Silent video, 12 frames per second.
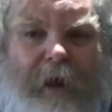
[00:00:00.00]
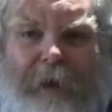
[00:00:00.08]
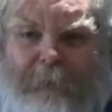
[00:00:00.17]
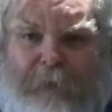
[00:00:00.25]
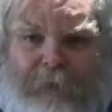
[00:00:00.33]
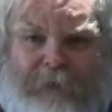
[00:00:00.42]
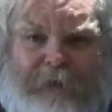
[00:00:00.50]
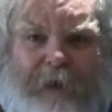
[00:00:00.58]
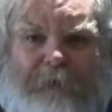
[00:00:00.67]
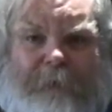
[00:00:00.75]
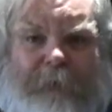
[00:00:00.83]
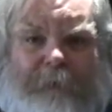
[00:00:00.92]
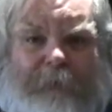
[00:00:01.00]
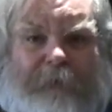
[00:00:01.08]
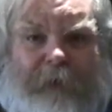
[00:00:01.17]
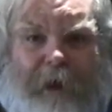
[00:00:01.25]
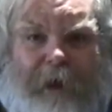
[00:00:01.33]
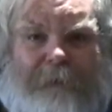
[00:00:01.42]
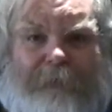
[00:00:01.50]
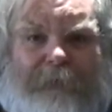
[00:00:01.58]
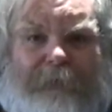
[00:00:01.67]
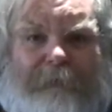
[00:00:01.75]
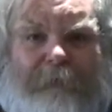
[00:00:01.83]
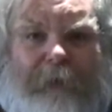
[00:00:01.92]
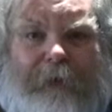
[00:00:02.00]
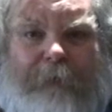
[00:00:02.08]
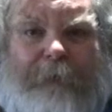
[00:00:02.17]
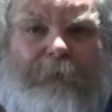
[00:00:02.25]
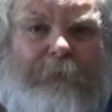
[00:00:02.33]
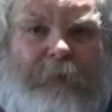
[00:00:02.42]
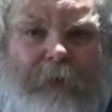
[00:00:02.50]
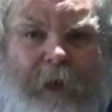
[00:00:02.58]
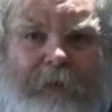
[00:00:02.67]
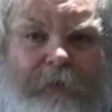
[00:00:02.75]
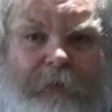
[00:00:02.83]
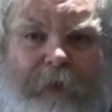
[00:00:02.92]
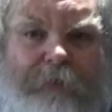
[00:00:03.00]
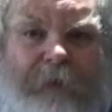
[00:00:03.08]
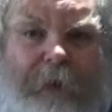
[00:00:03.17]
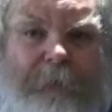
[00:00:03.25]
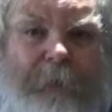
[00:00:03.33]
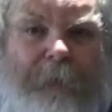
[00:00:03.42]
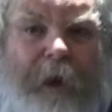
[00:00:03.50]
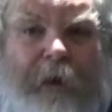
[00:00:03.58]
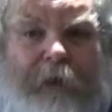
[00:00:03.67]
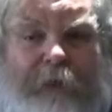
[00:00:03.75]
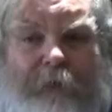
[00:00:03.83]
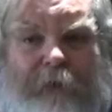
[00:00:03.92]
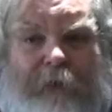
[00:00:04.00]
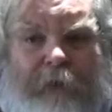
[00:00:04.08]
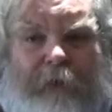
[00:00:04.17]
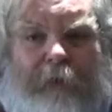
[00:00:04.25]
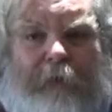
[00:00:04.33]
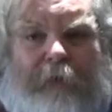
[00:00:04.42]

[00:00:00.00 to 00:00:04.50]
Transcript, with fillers: I'm only saving people's lives by giving them the naloxone. I train people how to use it.